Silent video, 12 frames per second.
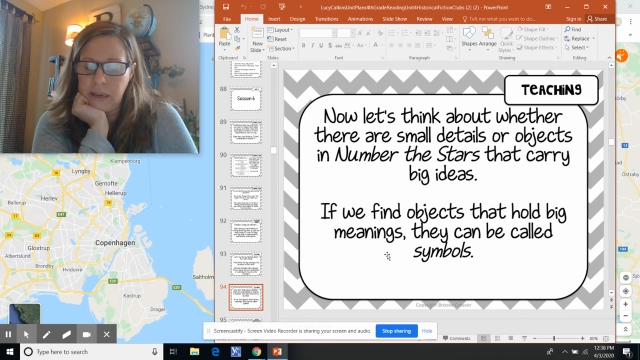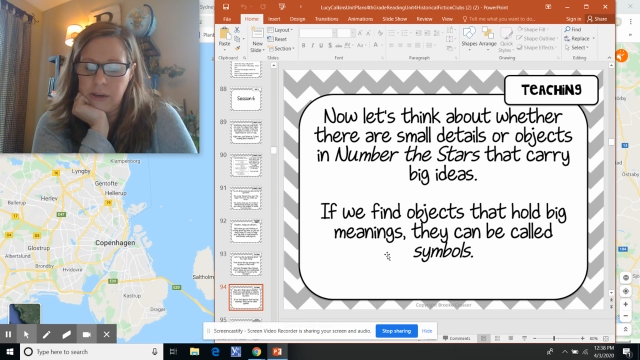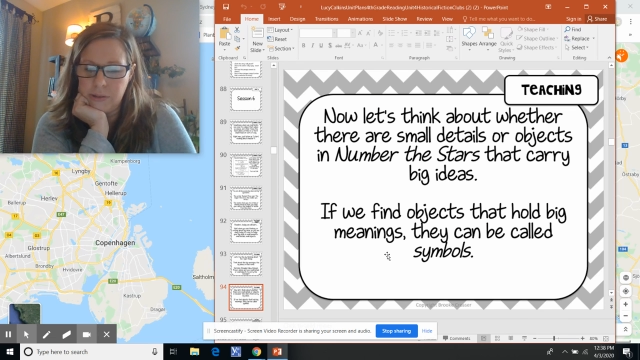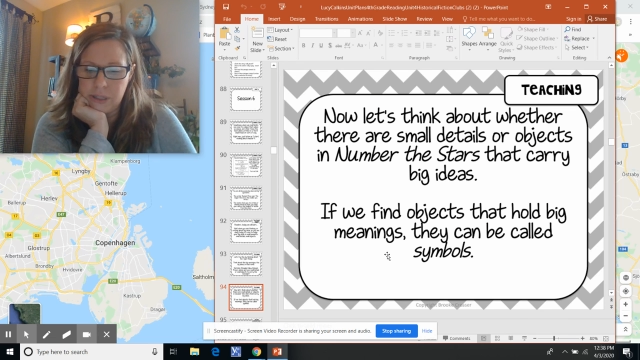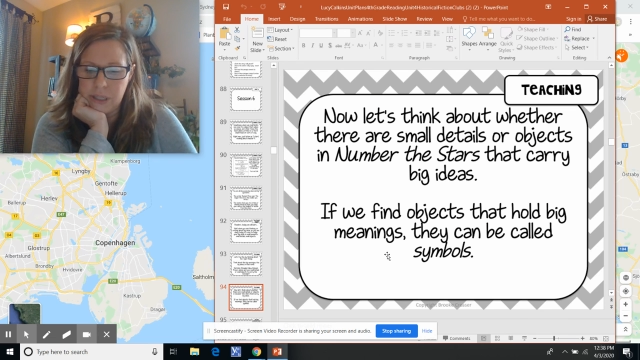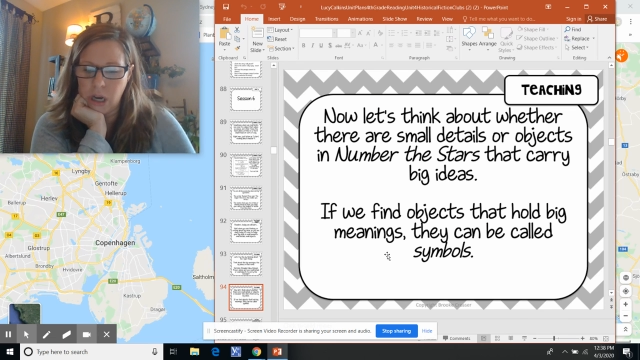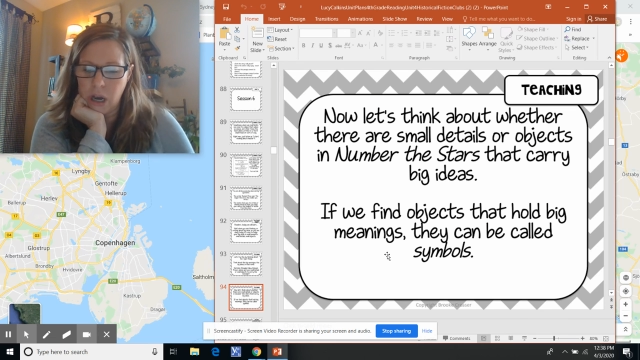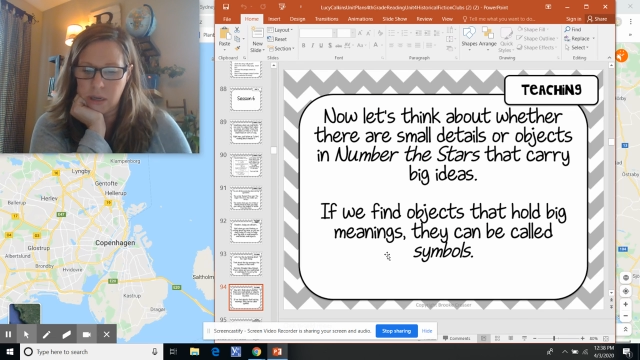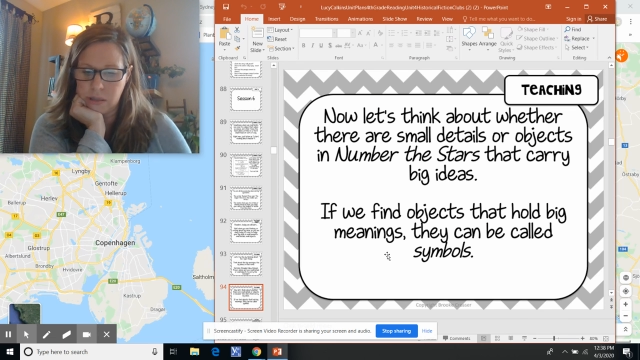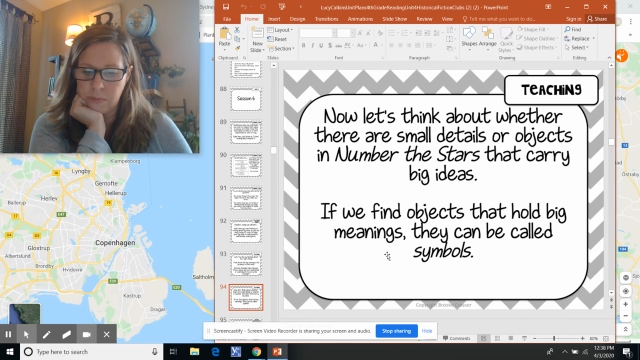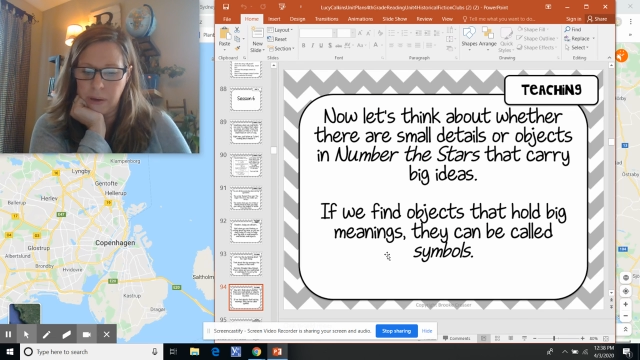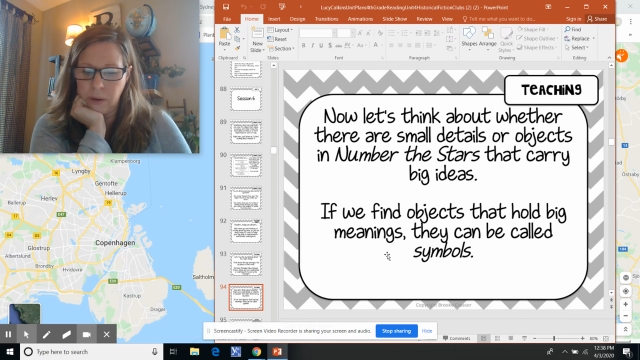Kirsty
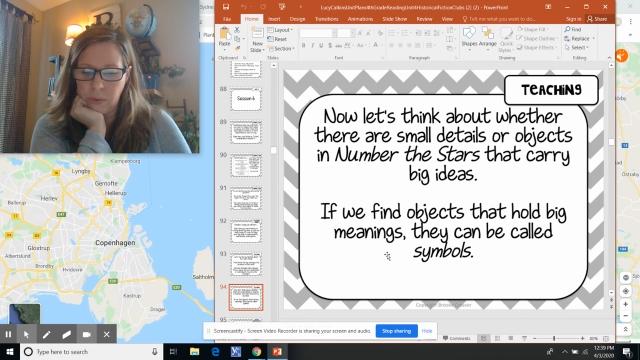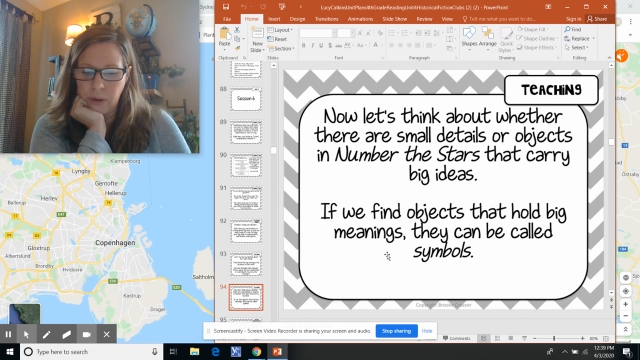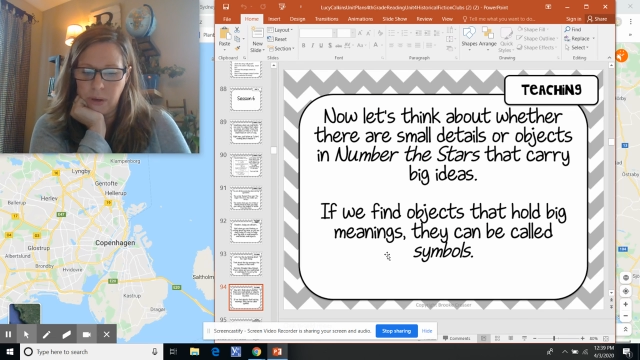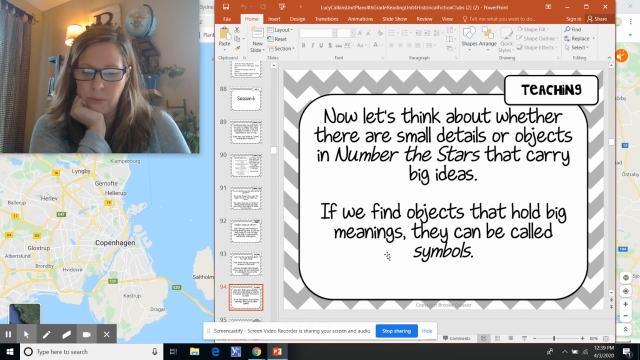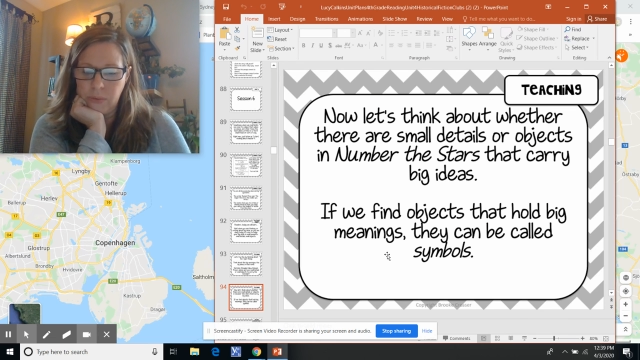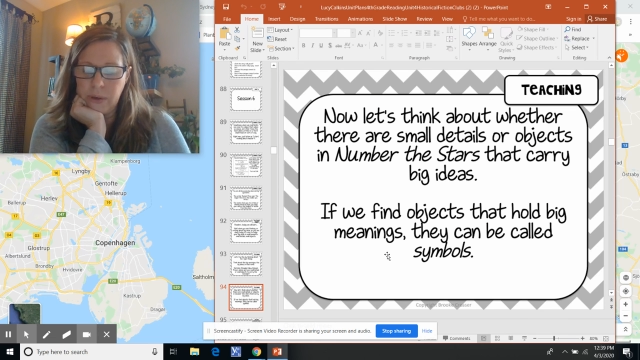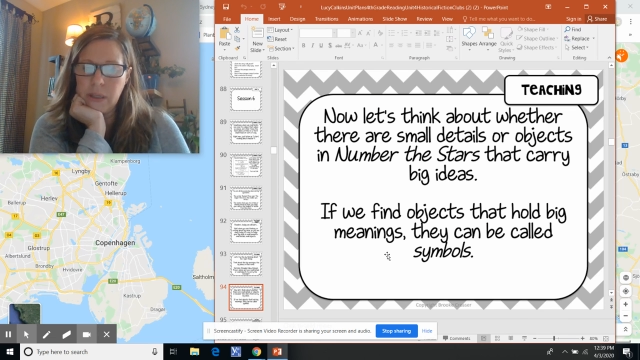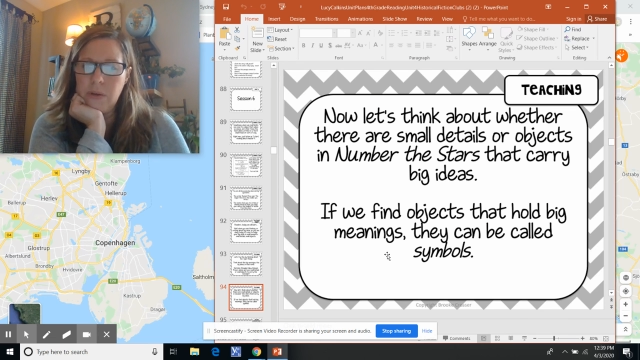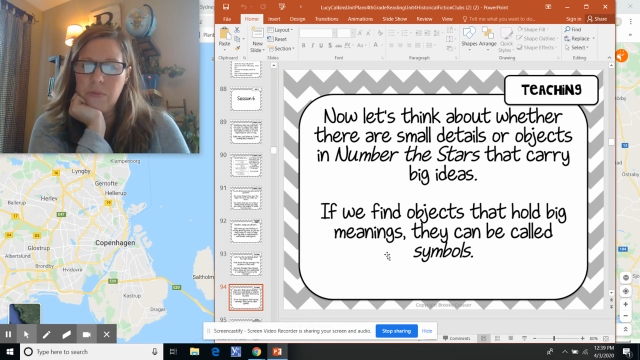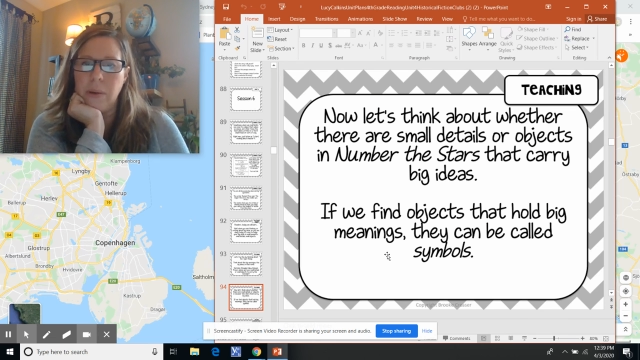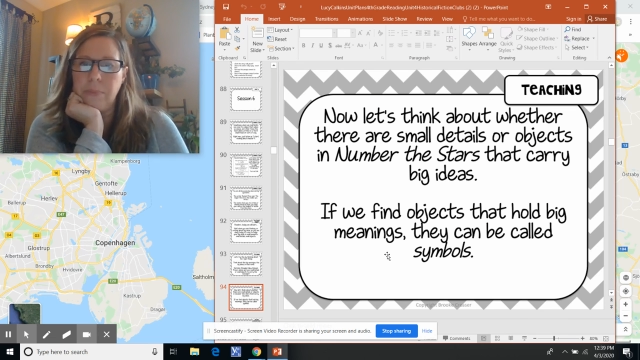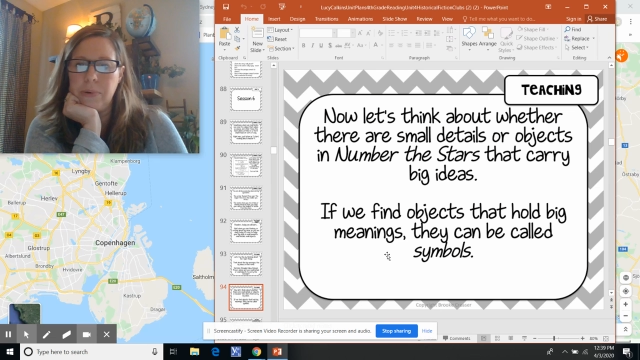talks about really
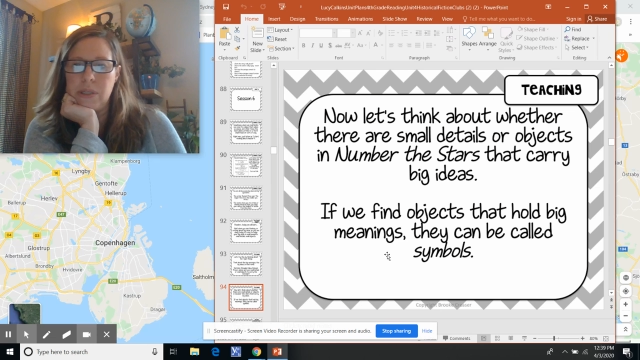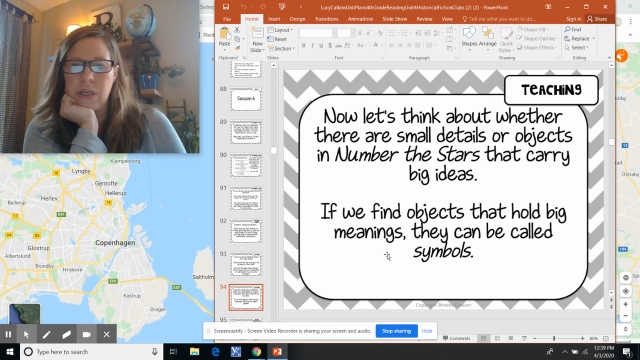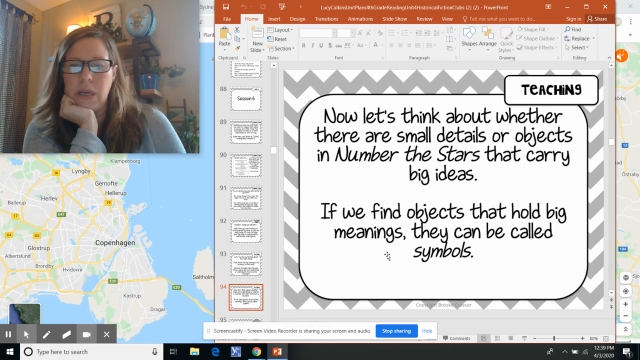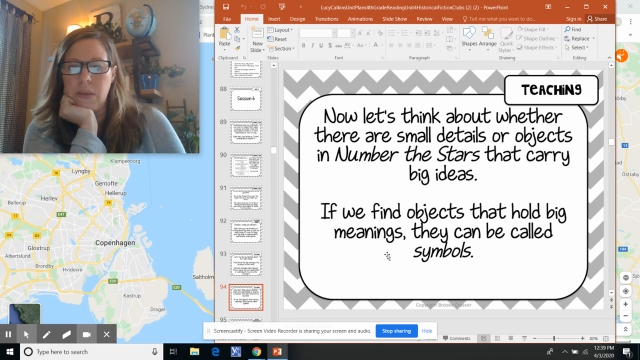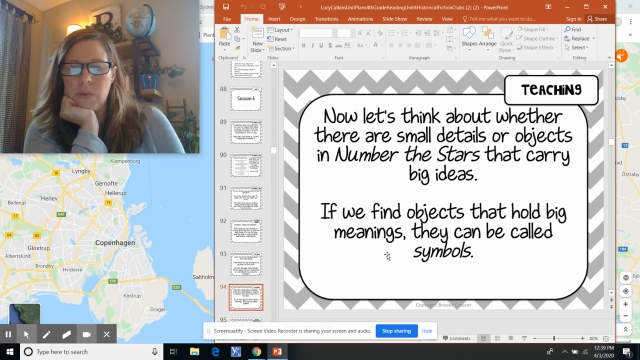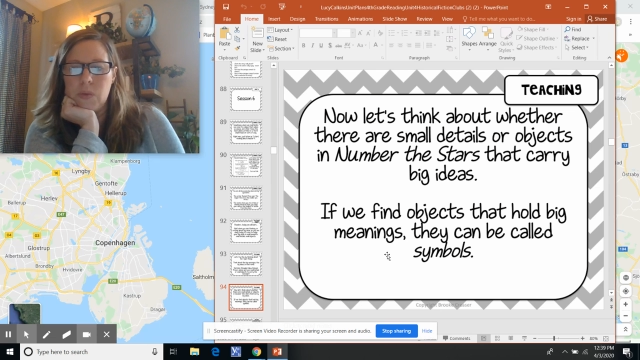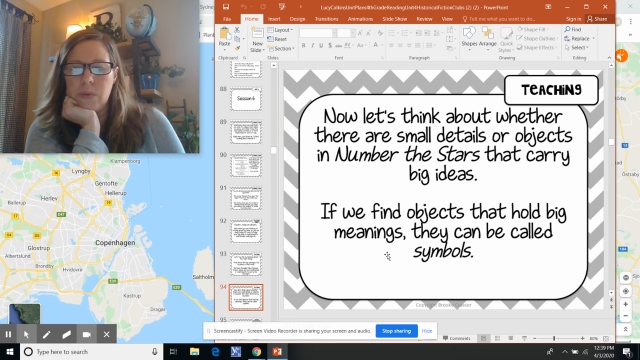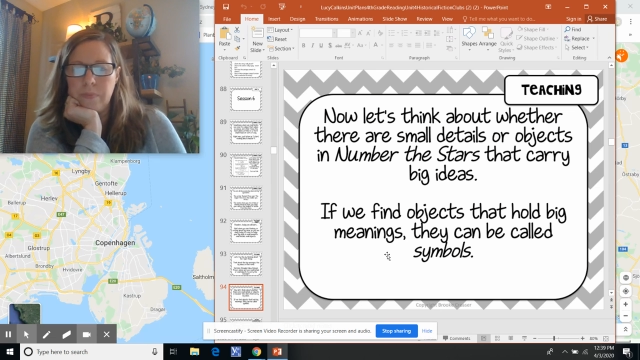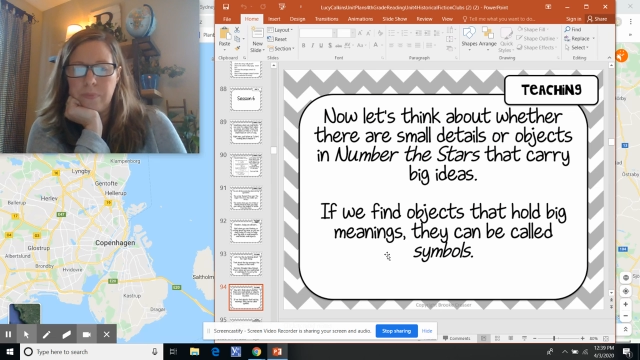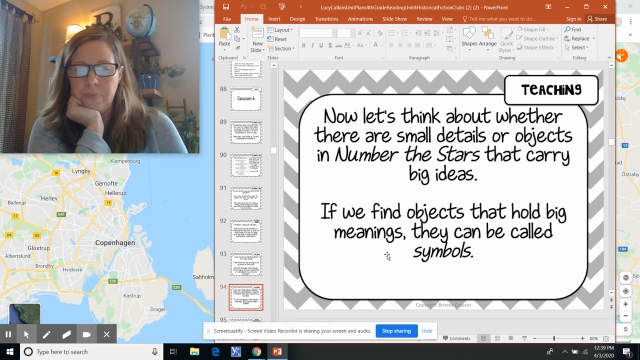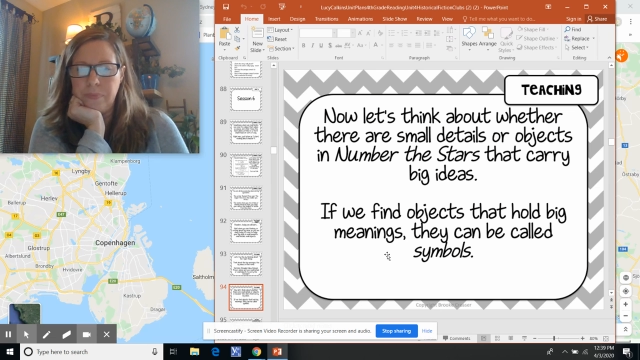represents?